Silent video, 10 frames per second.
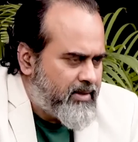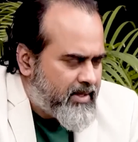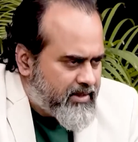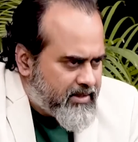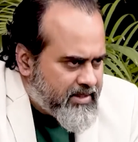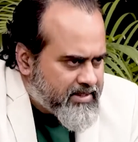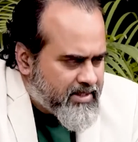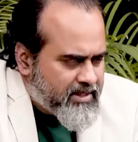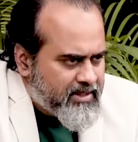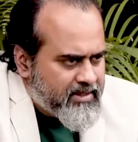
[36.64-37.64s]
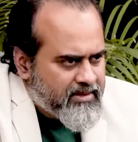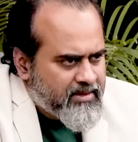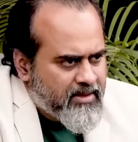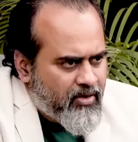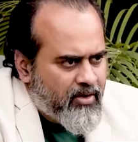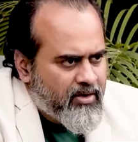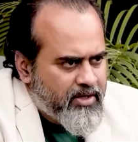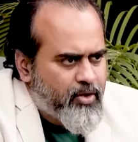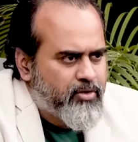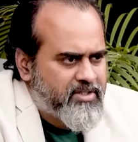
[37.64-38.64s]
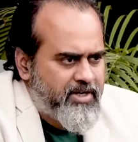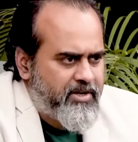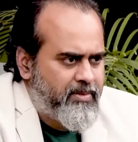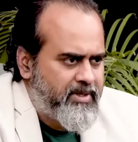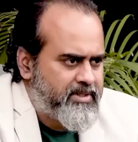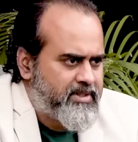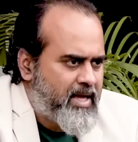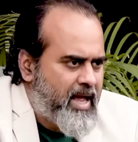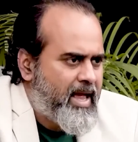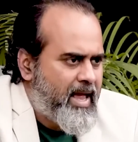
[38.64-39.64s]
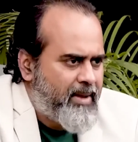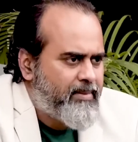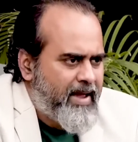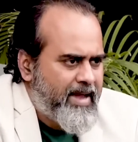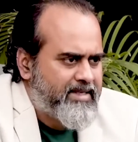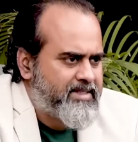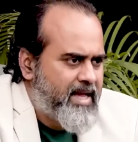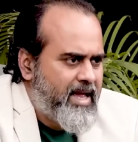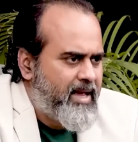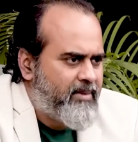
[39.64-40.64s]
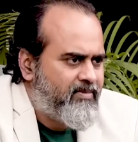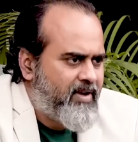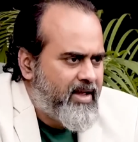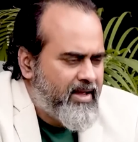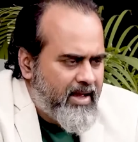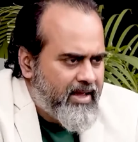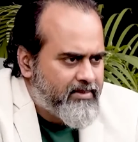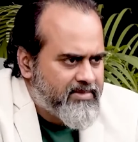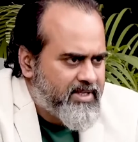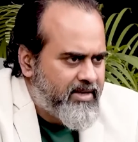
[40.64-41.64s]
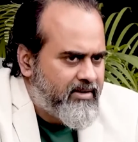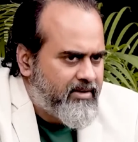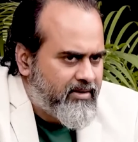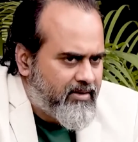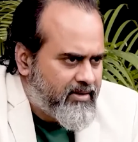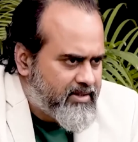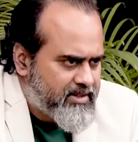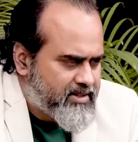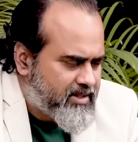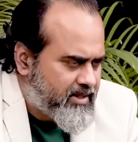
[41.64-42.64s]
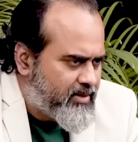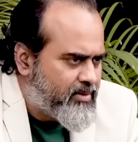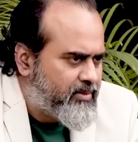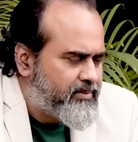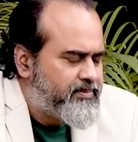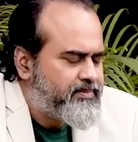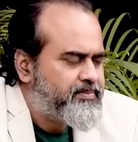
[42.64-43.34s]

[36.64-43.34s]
These are all ego statements. I am X, I am Y, I am Z. All this is the ego.